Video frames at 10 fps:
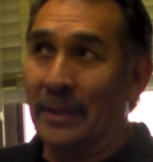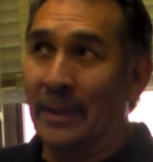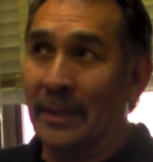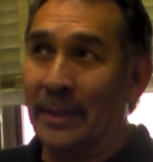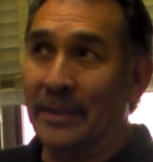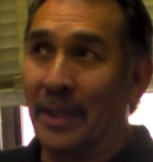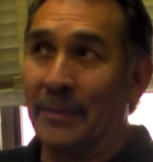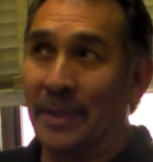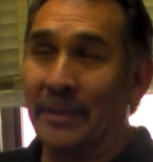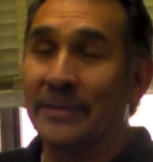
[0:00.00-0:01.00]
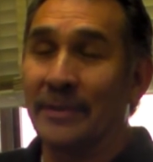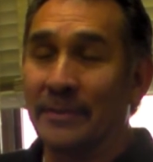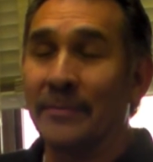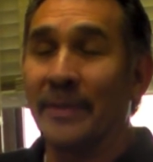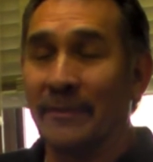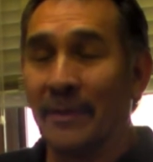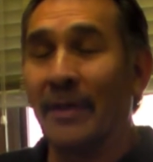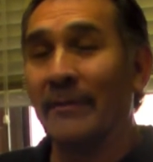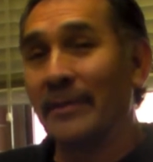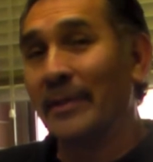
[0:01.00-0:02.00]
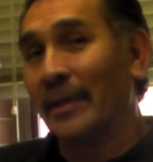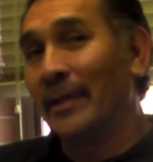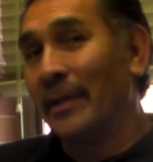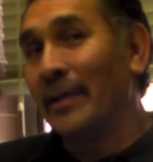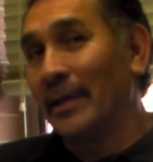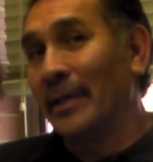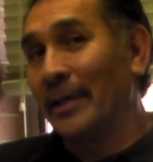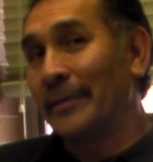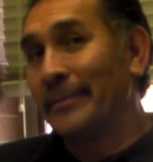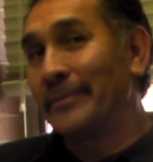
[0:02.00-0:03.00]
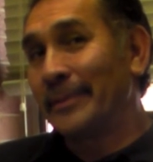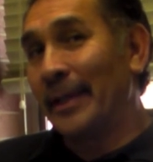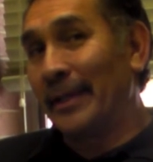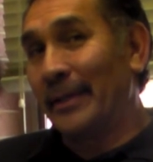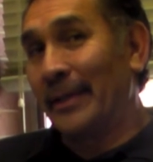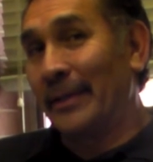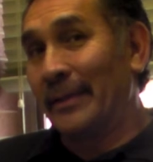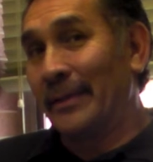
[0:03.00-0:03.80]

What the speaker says: I think Child Protective Service would be involved, and then